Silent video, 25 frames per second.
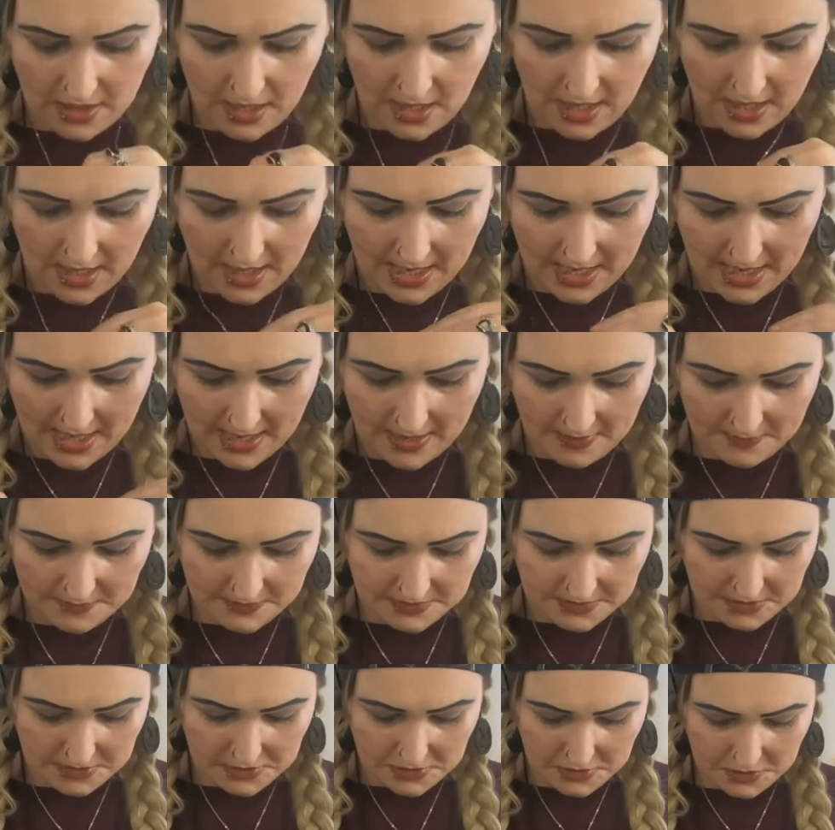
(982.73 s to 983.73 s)
I
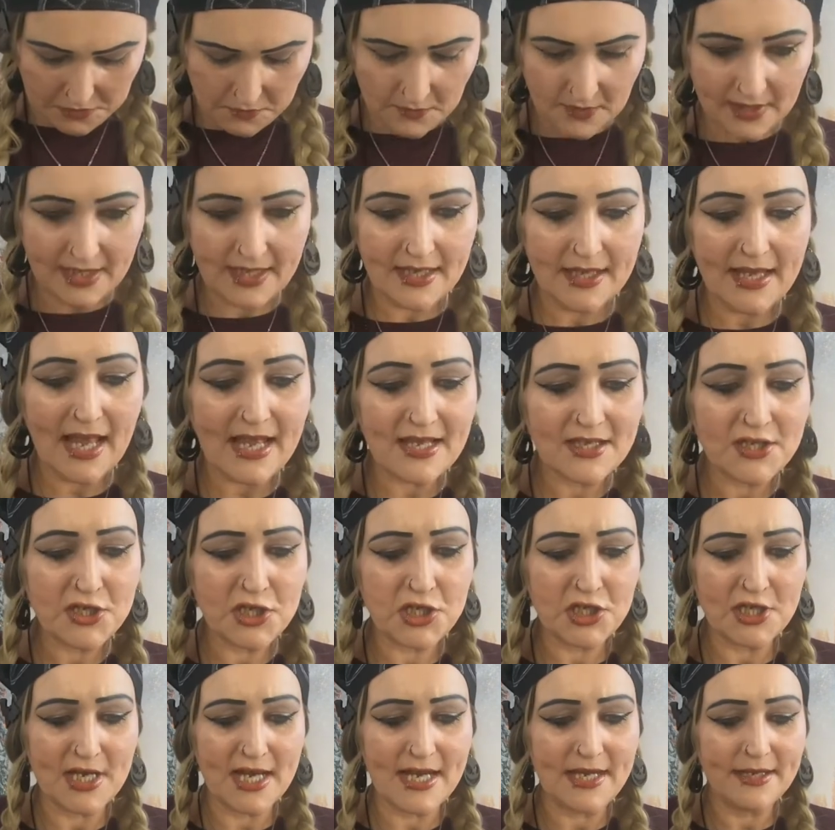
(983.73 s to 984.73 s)
absolutely,
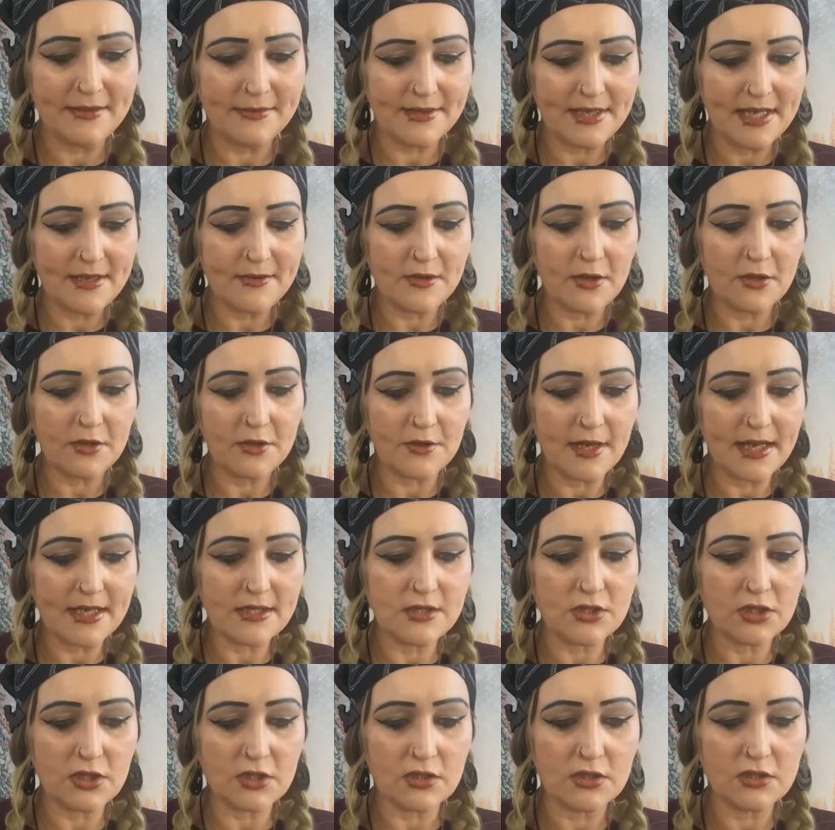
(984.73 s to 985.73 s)
Angie. I keep calling her
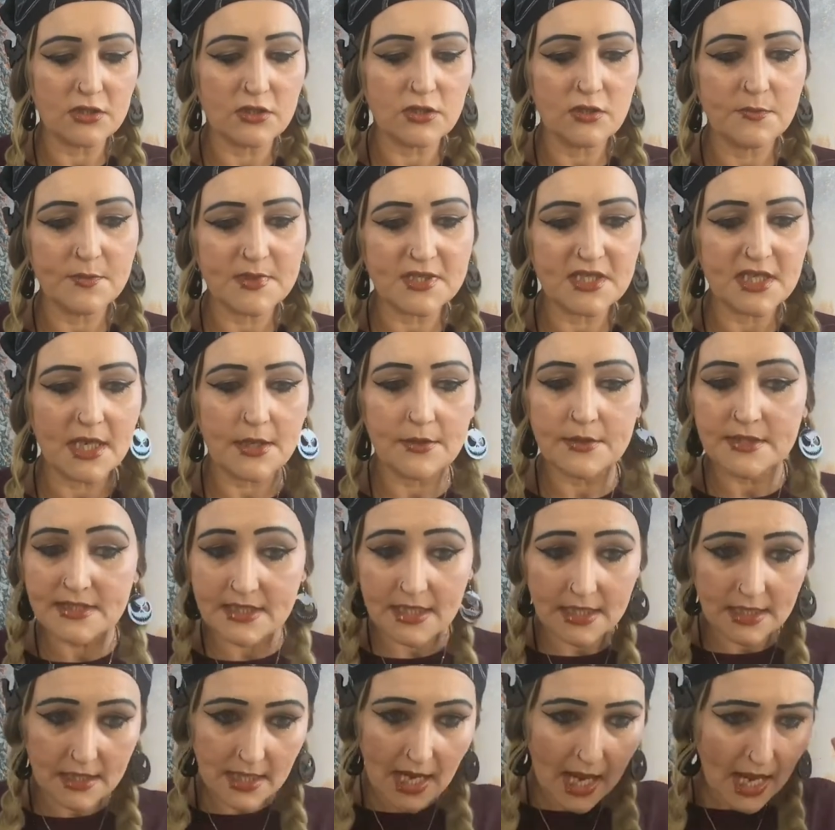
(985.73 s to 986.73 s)
Angie. She's going to be shouting,
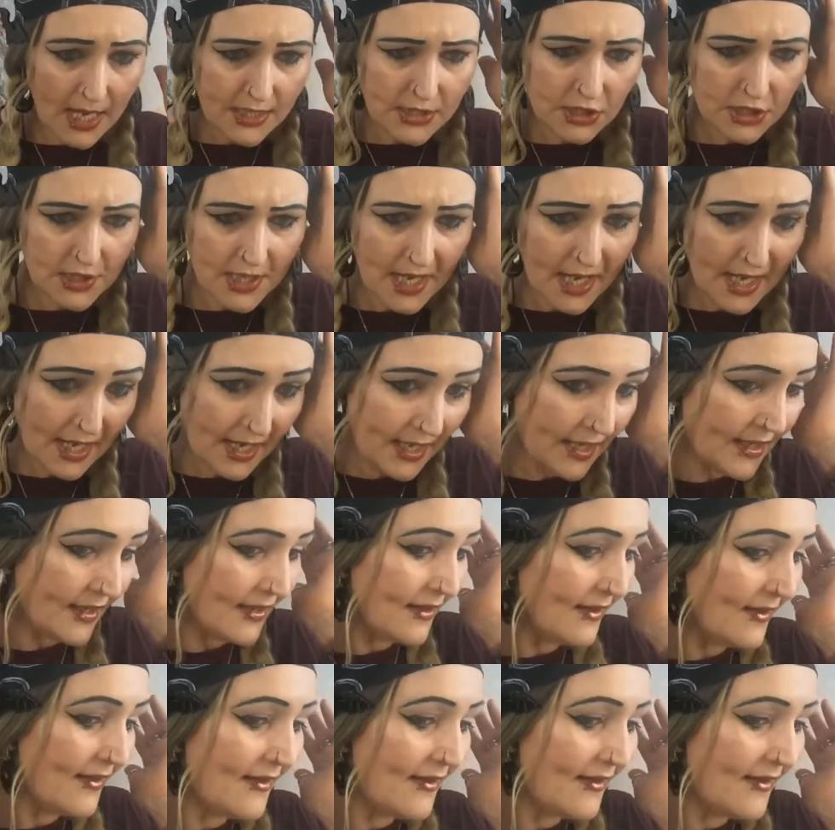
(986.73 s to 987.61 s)
saying, Angie.